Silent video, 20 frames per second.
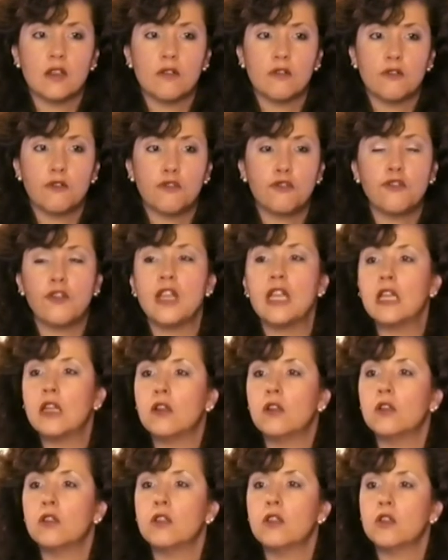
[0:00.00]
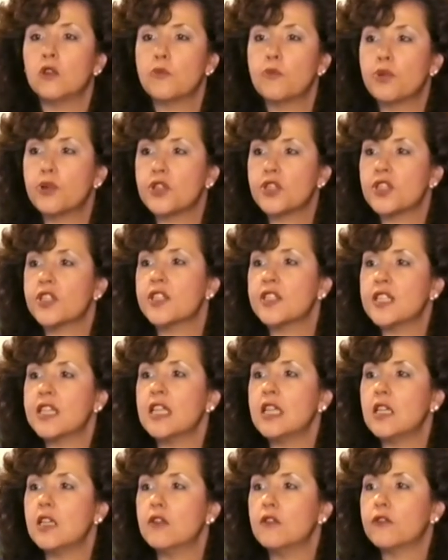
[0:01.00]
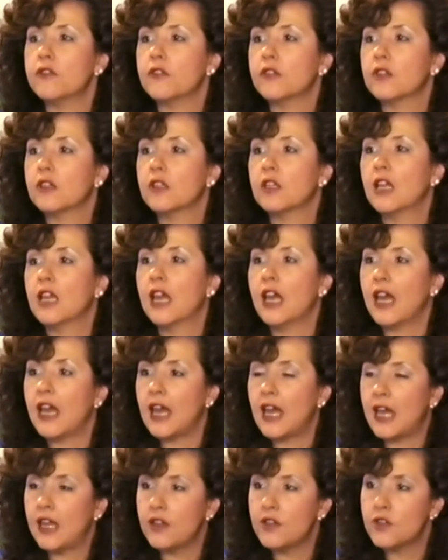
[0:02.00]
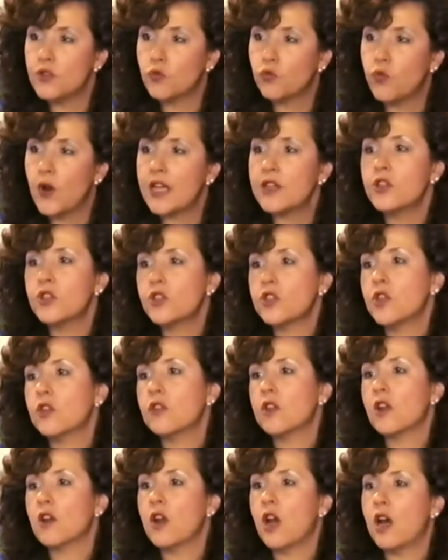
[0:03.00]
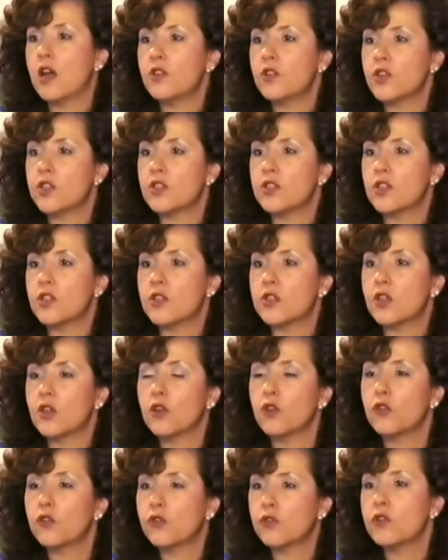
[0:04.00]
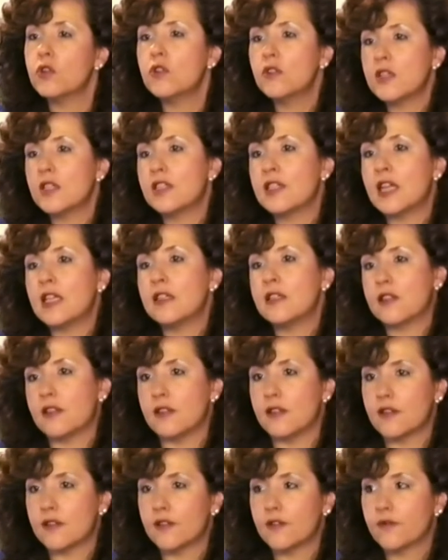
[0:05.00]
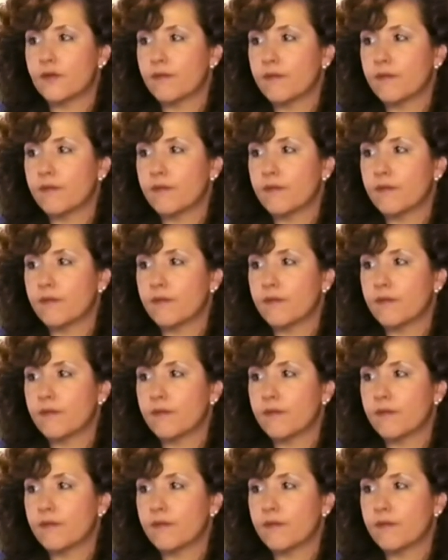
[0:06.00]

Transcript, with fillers: feel, perceive, and register their consciousness through the senses.